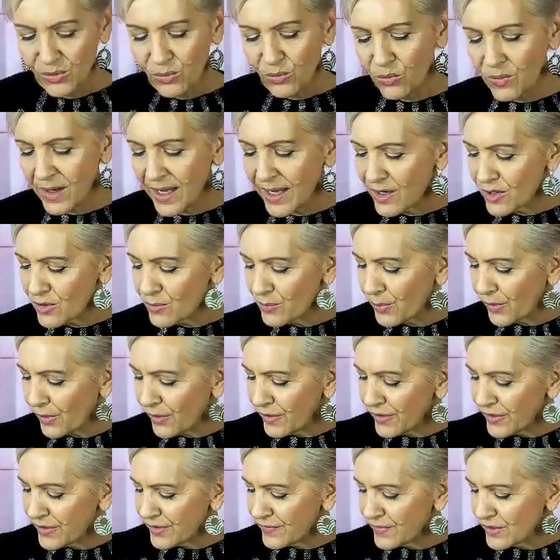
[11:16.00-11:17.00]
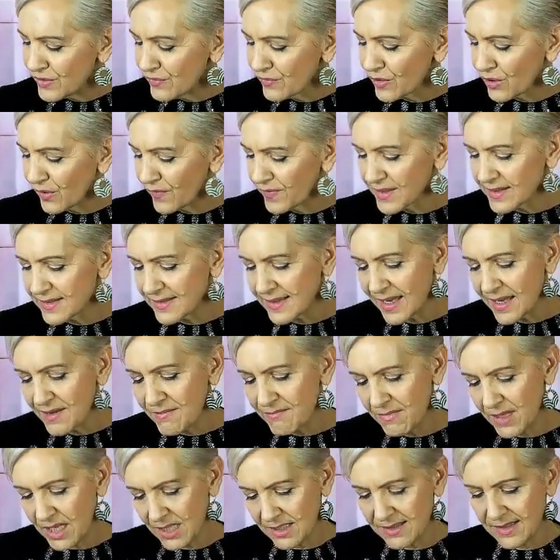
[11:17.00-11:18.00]
Wow, both of you have got the
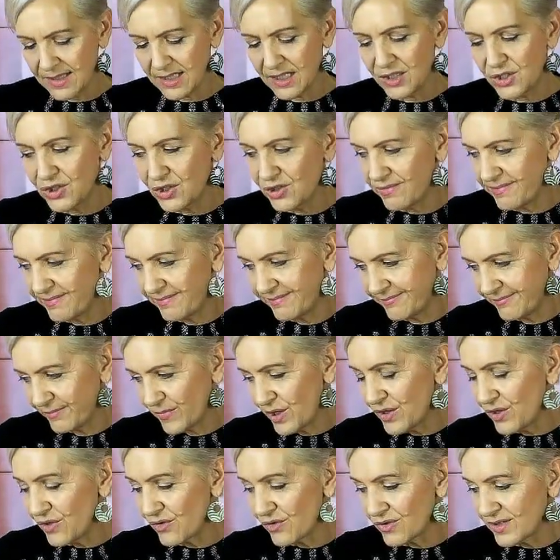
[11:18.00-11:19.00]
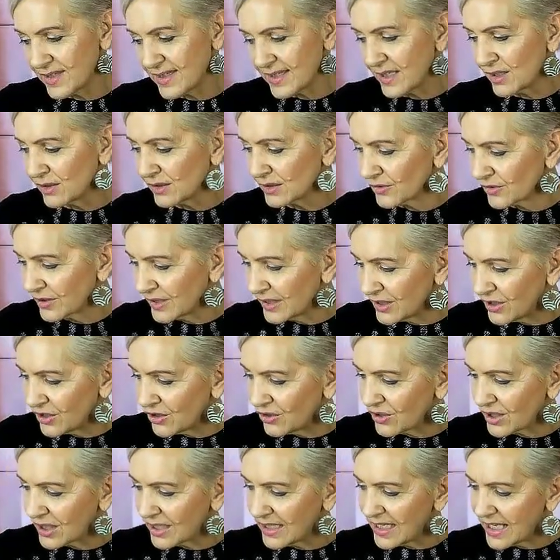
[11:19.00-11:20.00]
same message, whether you're a single or in a
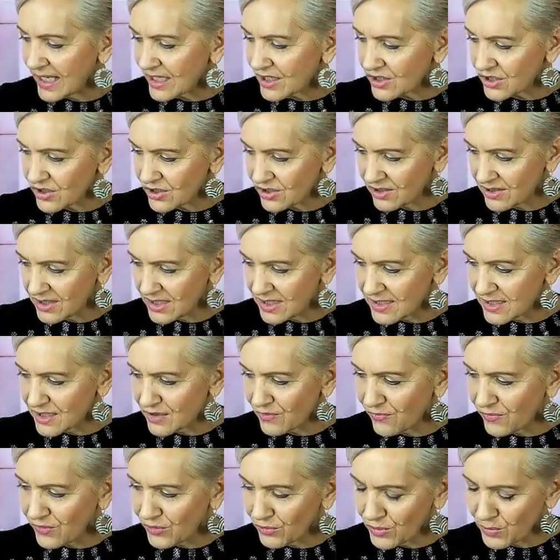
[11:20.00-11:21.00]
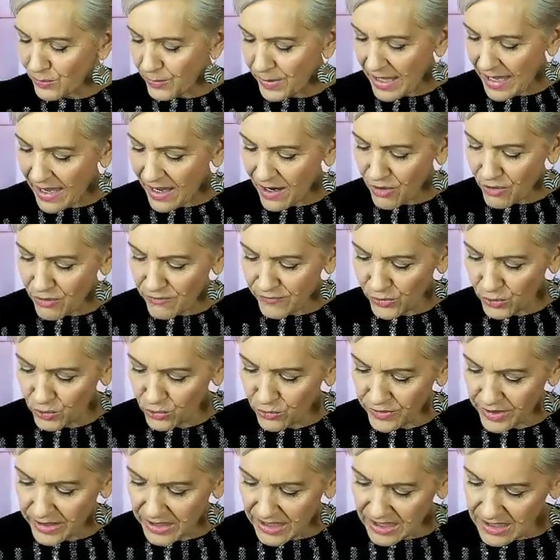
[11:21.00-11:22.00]
new connection, is to feel the power of
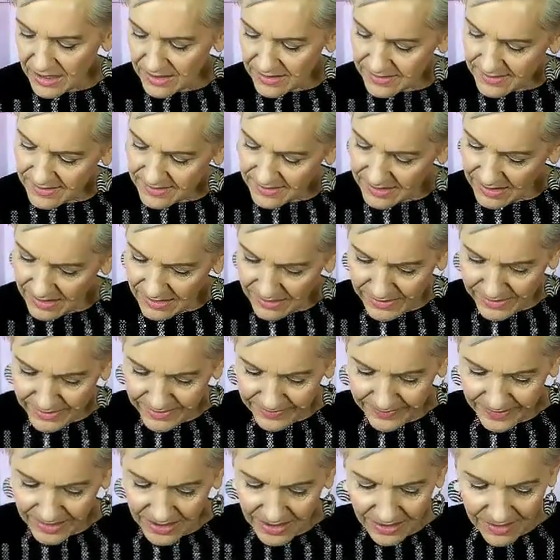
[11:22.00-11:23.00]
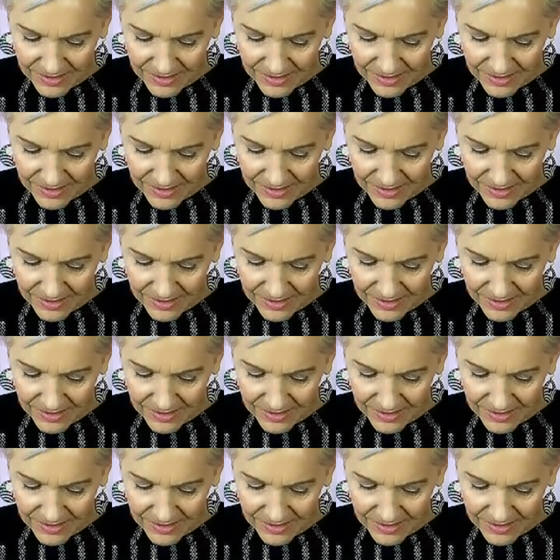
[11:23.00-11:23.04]
all that is, yeah?